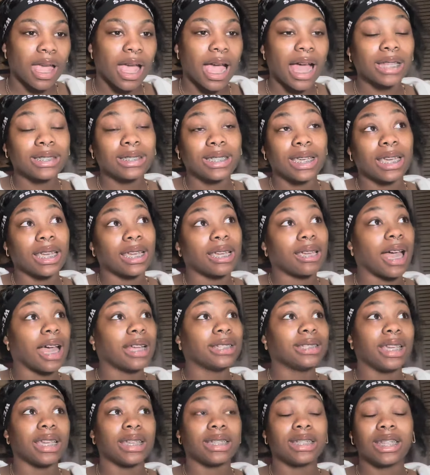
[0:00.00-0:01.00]
I
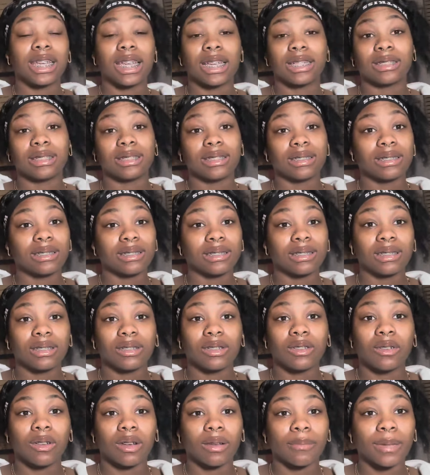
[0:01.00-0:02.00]
take chances.
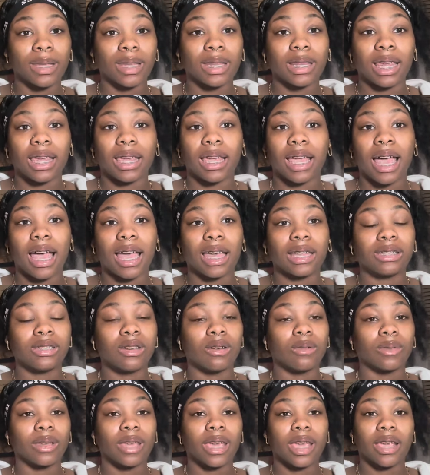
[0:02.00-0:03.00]
You know what I mean? Like, I
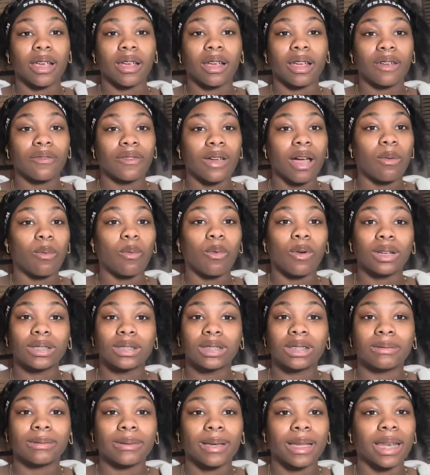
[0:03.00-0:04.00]
don't care. If I want
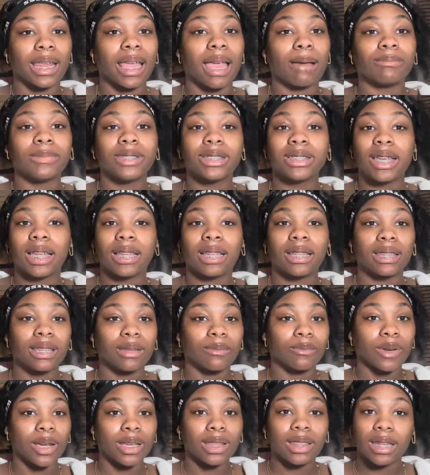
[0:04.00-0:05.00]
somebody, I'm telling
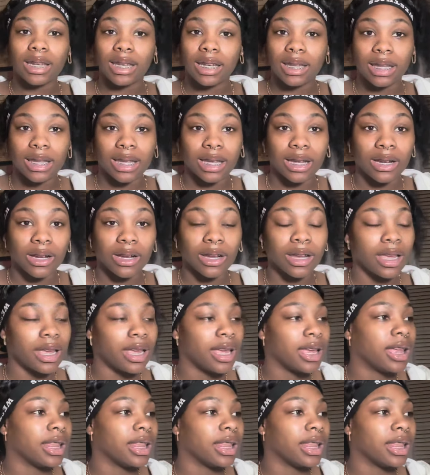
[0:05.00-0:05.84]
them right then and there.